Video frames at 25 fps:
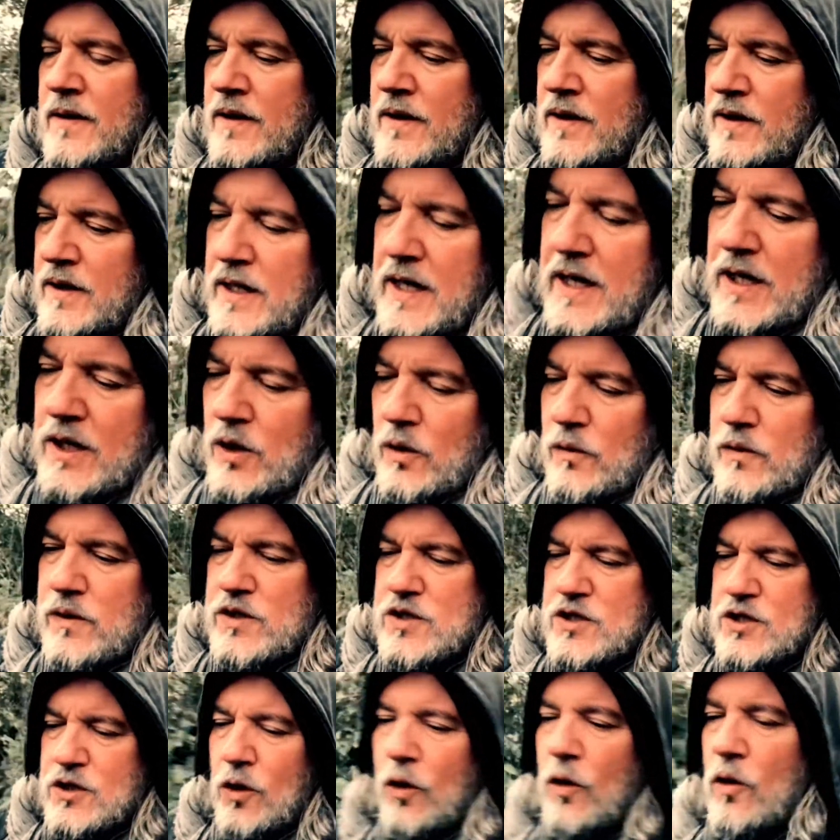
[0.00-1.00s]
you know, the
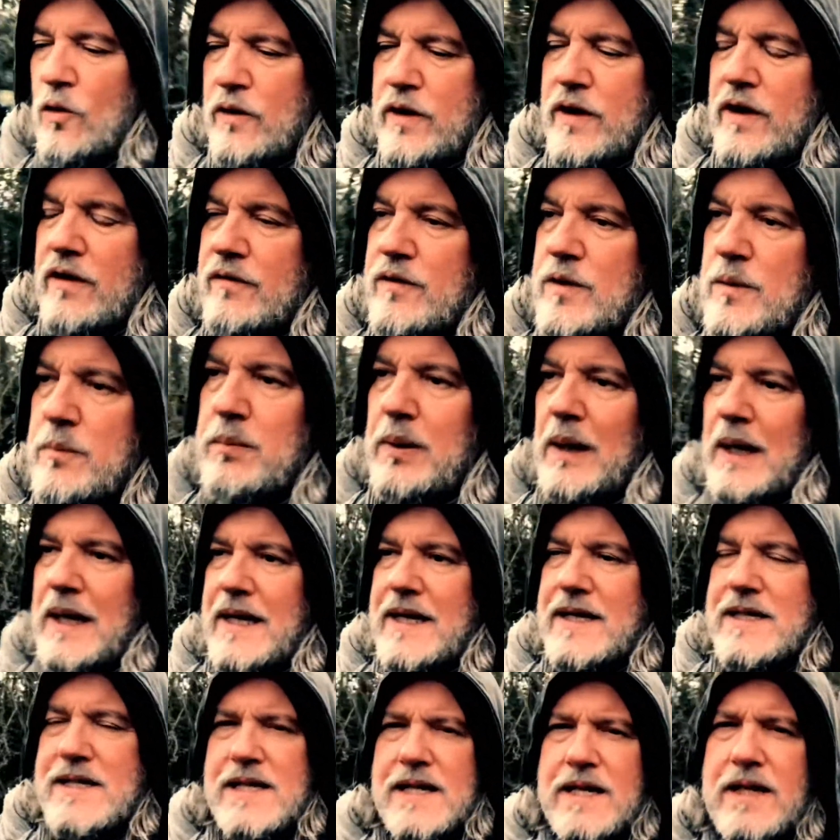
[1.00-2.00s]
story of the
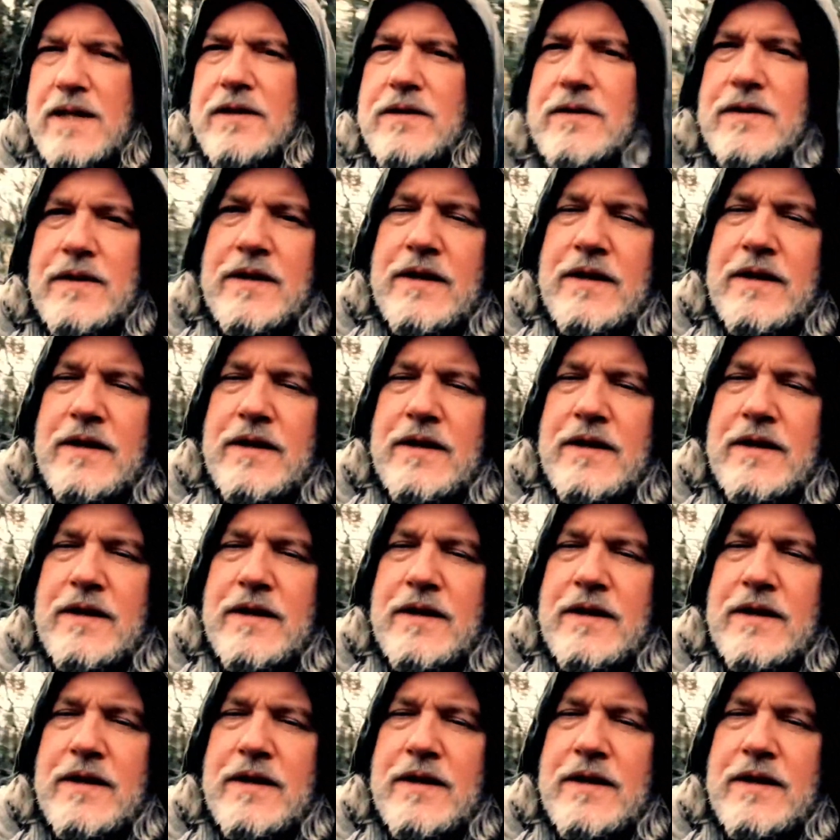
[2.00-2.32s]
Pleiadian